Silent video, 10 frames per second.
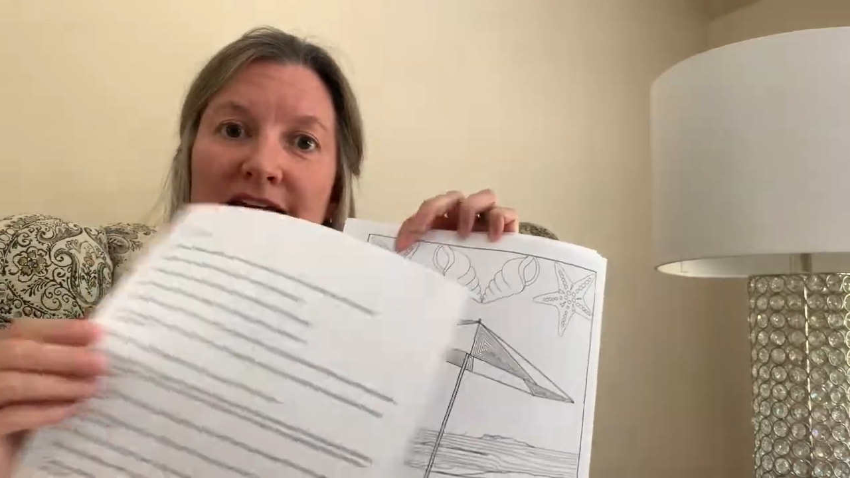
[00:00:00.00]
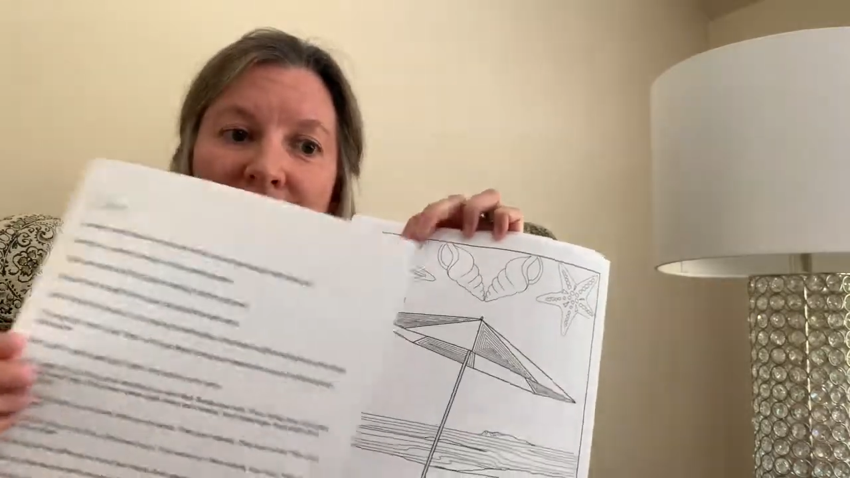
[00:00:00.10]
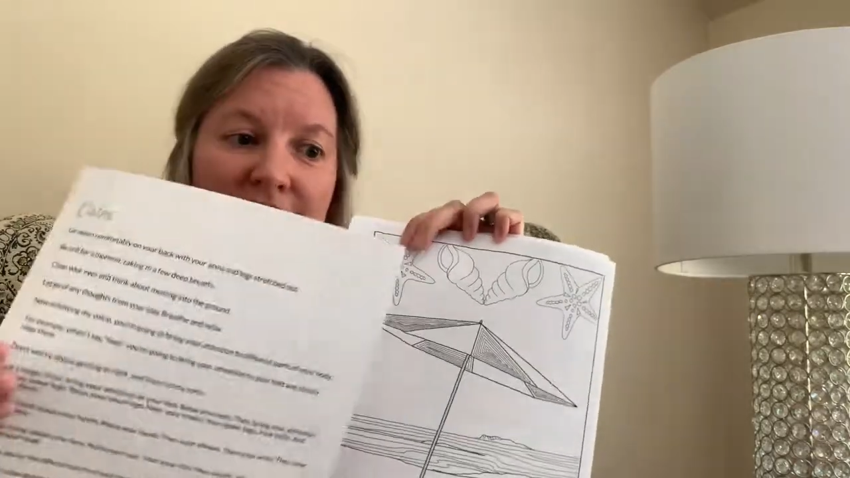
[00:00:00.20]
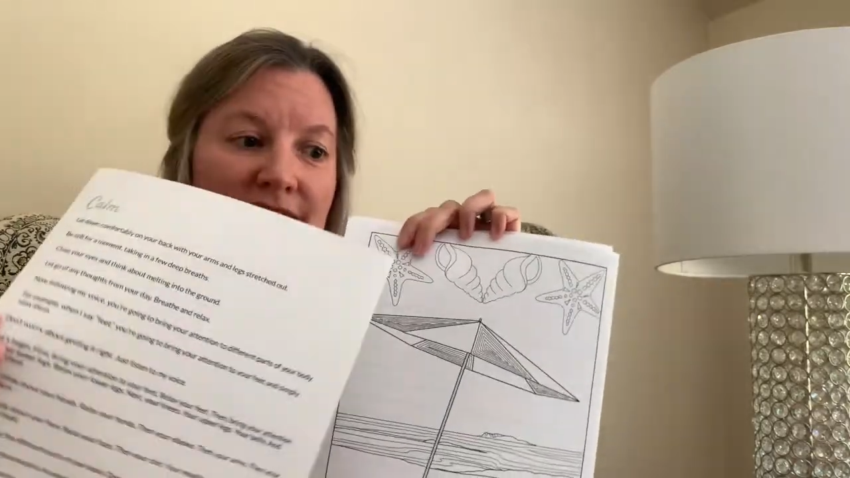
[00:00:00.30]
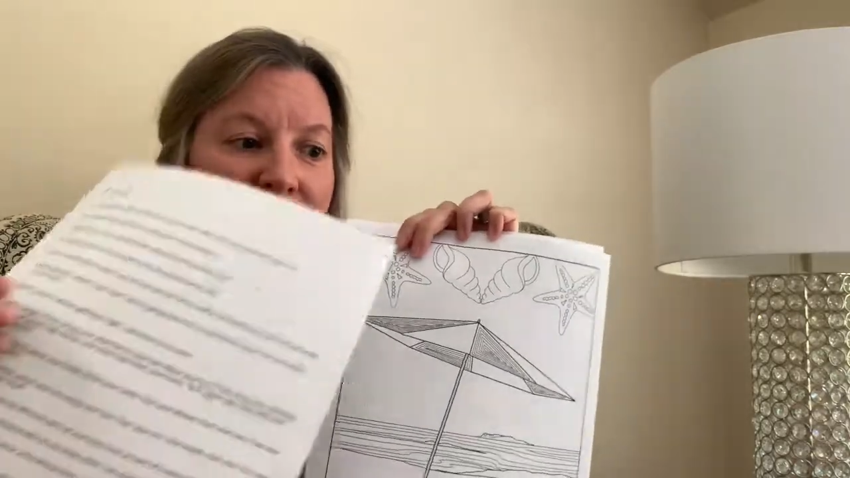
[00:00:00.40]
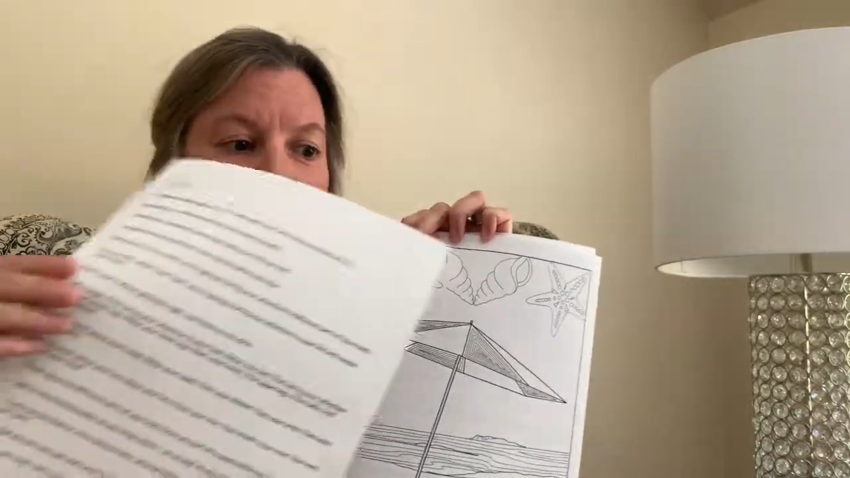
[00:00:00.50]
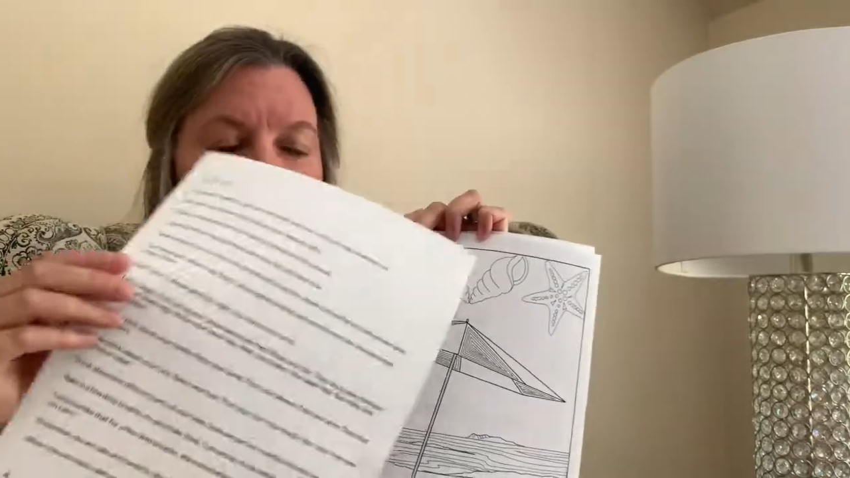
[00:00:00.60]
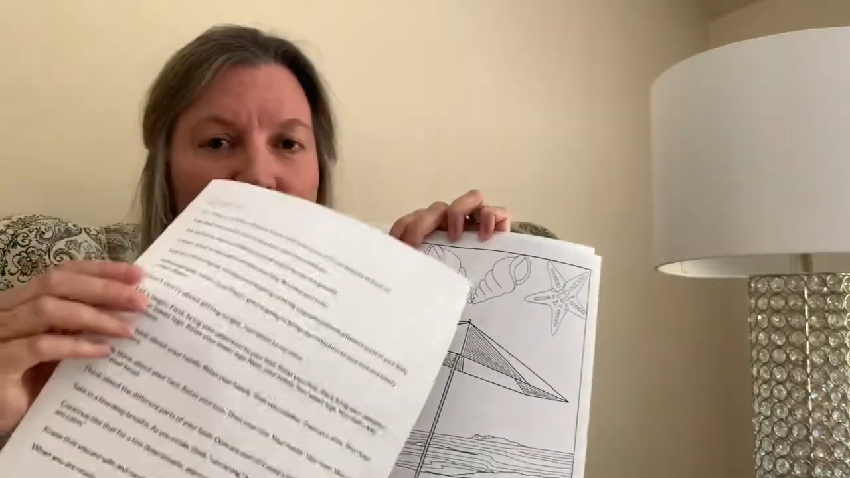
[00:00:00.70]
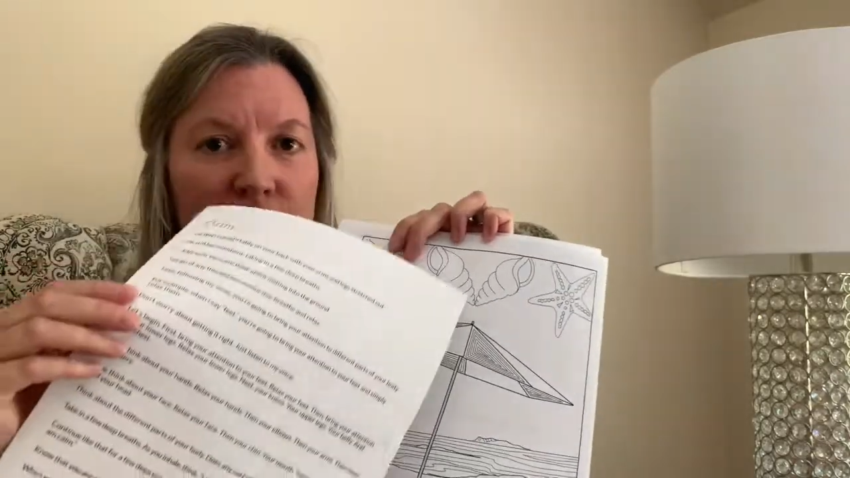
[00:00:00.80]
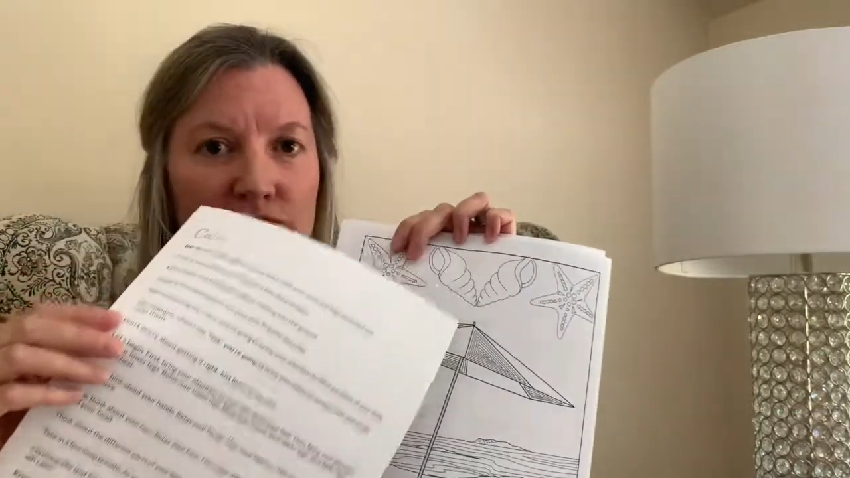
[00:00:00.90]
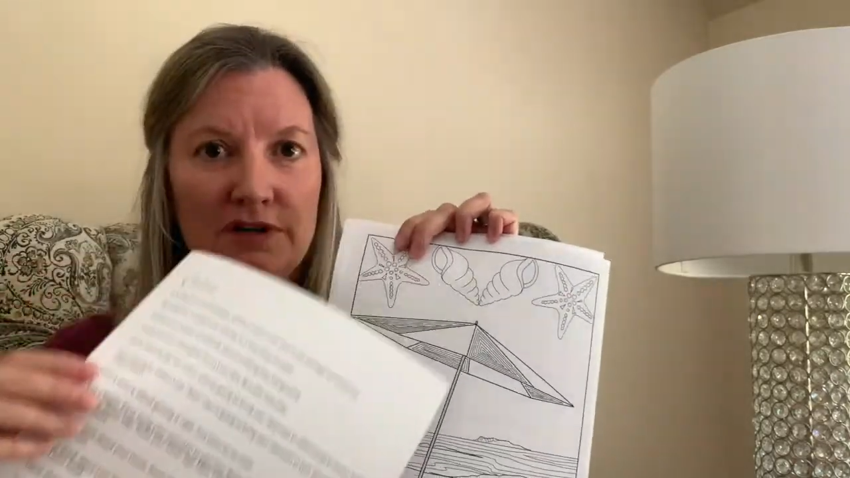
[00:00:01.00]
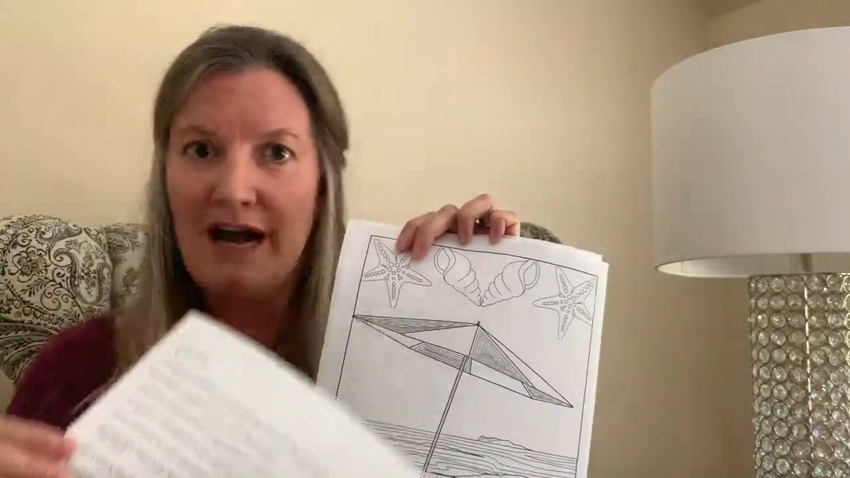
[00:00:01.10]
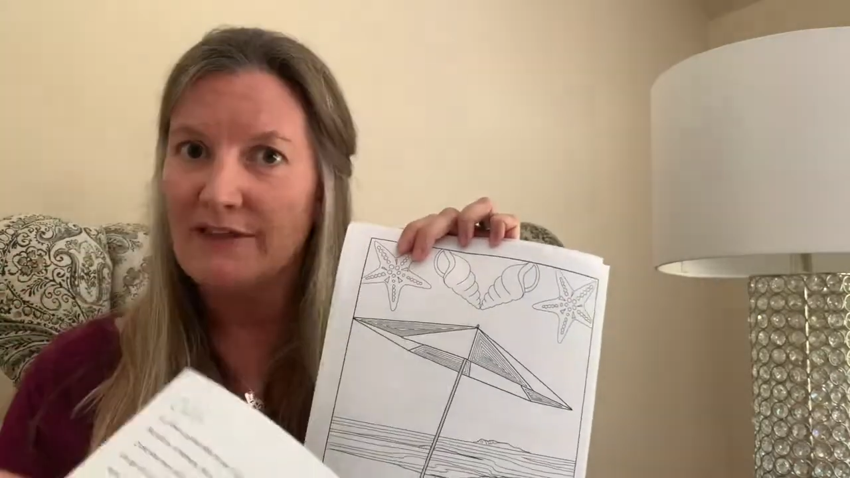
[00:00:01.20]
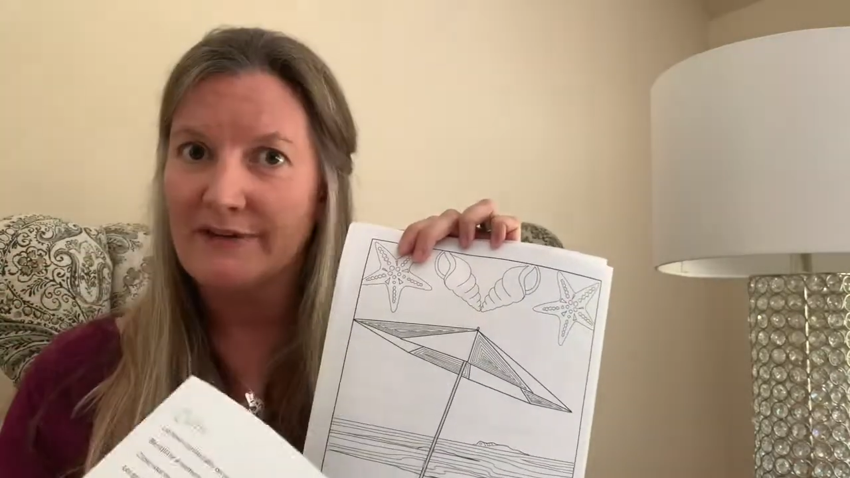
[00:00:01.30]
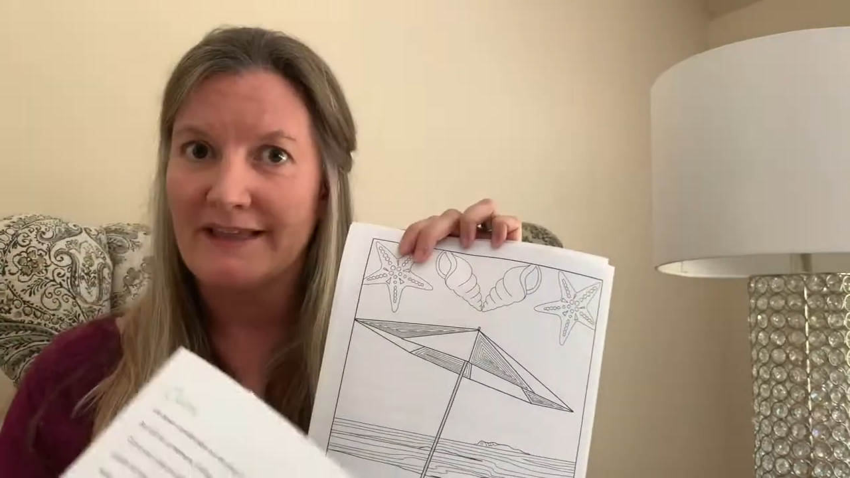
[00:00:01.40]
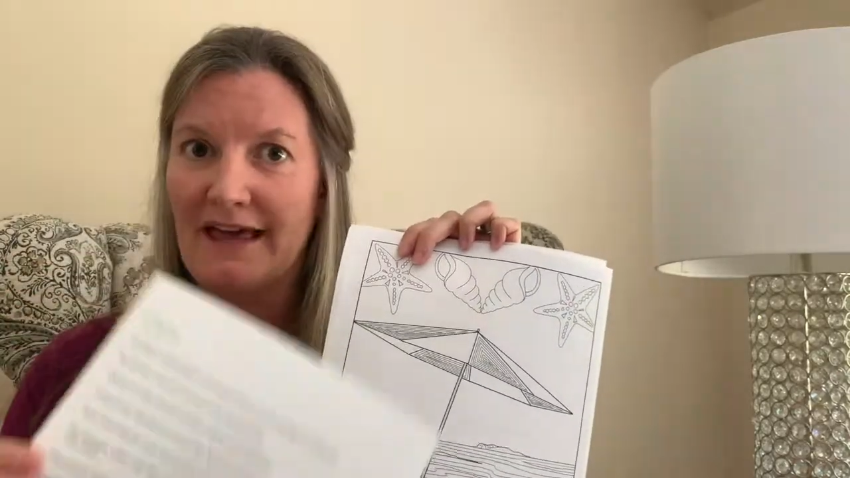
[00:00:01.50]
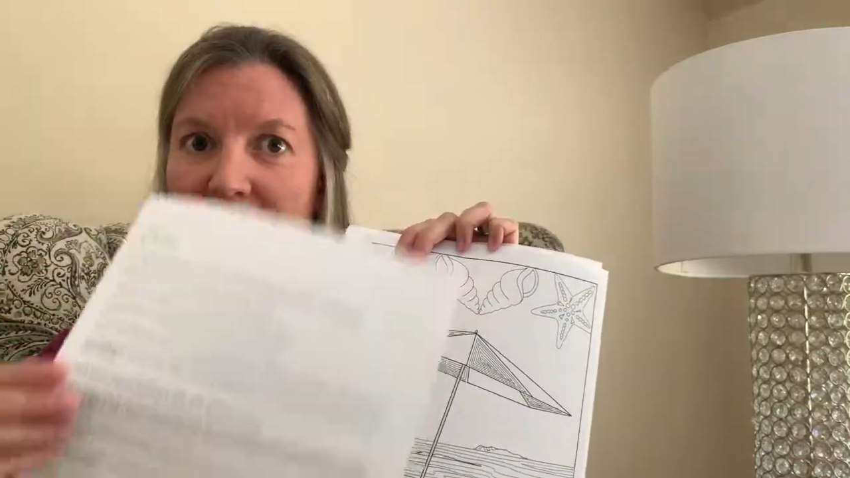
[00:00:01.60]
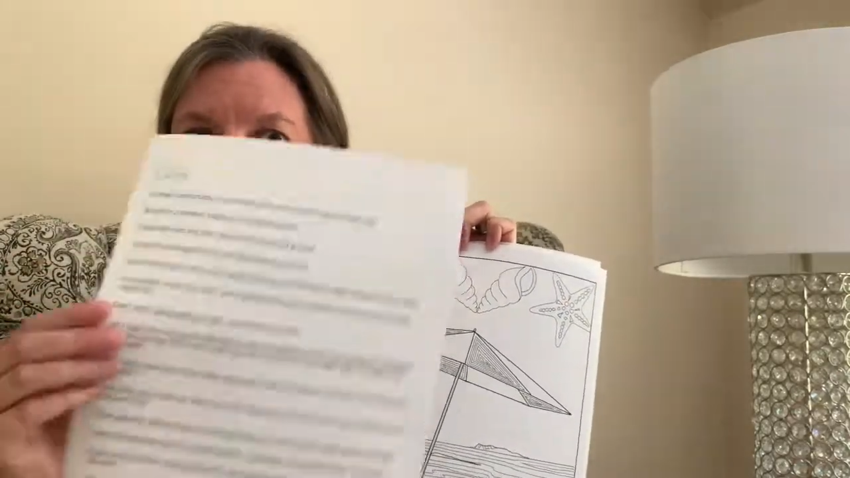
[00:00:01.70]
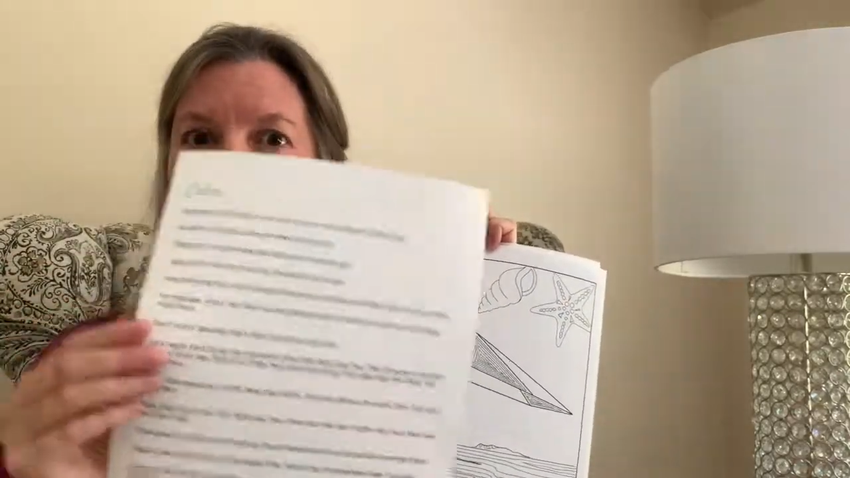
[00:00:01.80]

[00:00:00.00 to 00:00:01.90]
then they can be coloring that